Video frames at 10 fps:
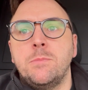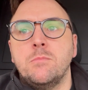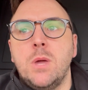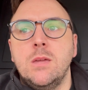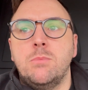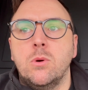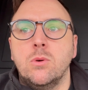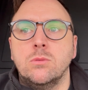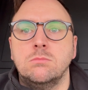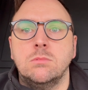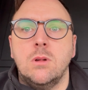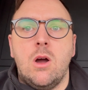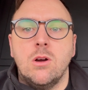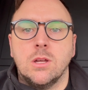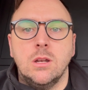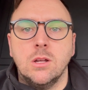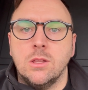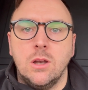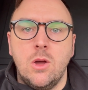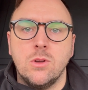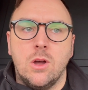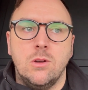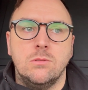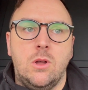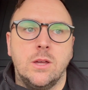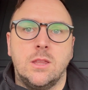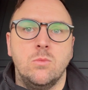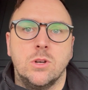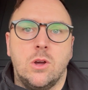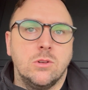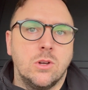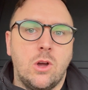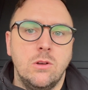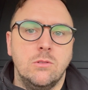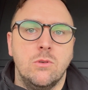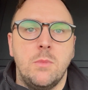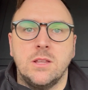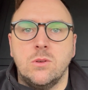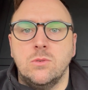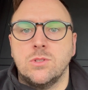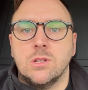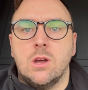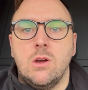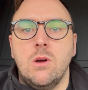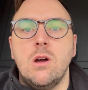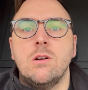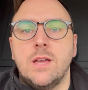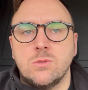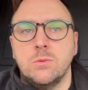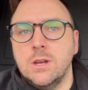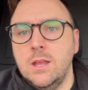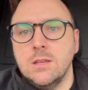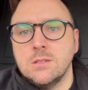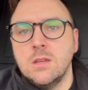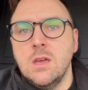people aren't going to look at the logo like they would Coca-Cola or McDonald's and go, oh, that's what it is.